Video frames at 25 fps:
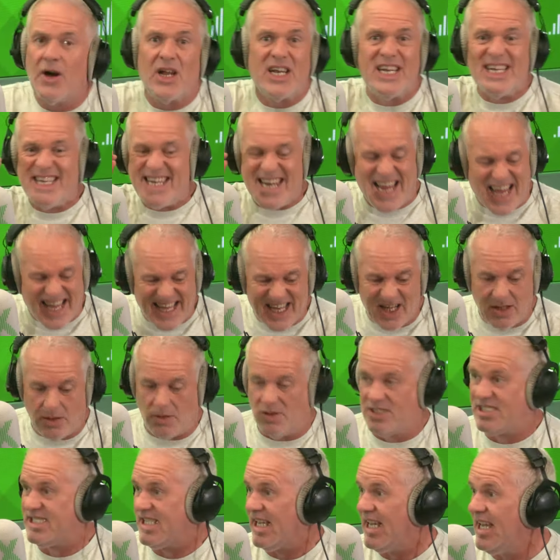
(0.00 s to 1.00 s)

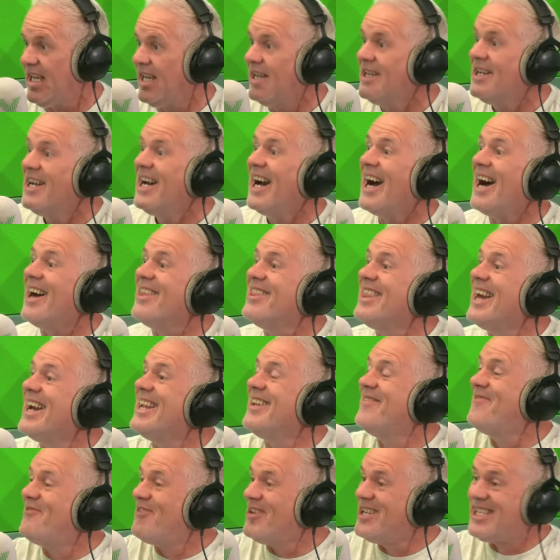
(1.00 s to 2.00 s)
nails it. And
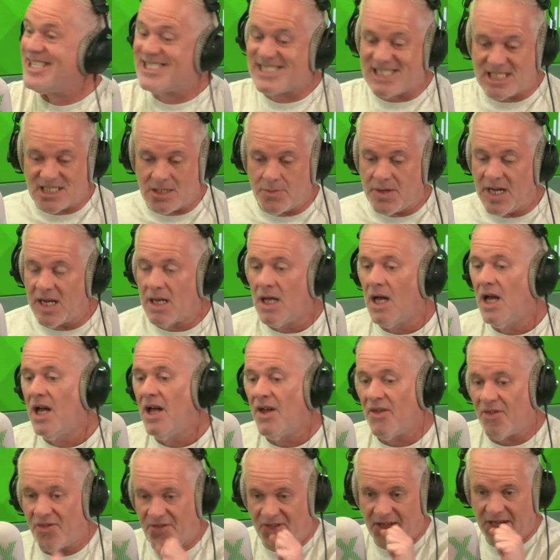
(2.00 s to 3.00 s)
then finishes, he went,
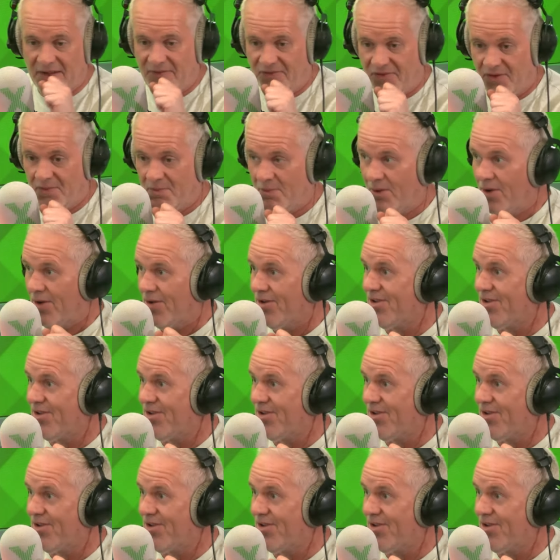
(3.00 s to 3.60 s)
thank you very much.